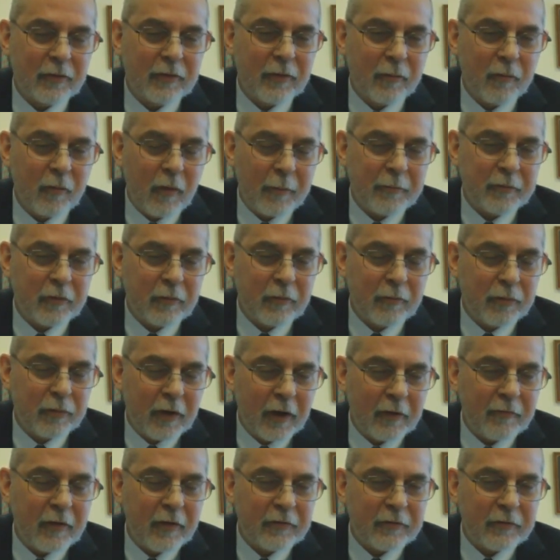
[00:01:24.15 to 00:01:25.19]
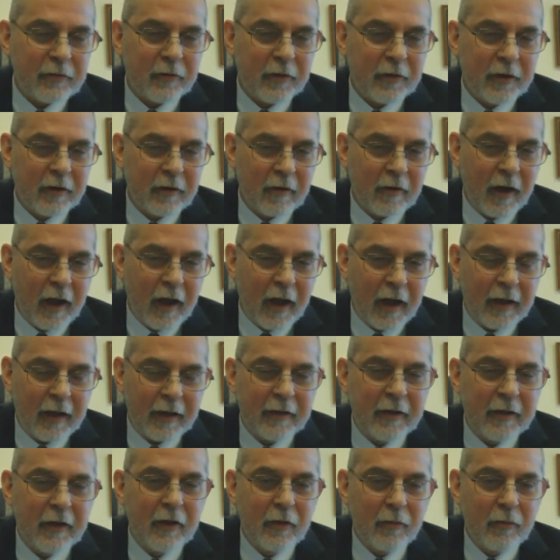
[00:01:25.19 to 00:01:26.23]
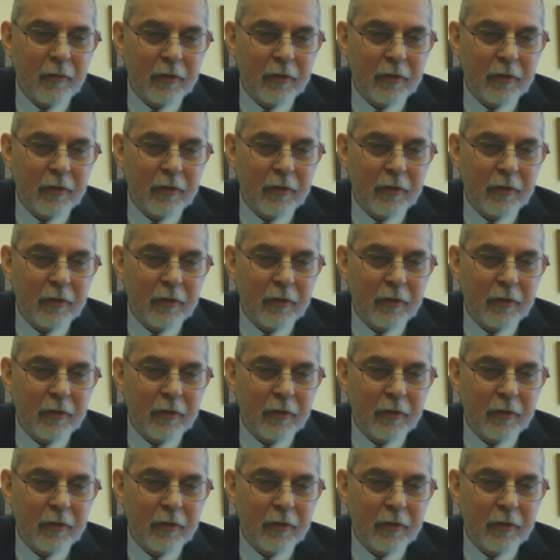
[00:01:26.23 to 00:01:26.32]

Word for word: with a ruptured blood vessel in her eye,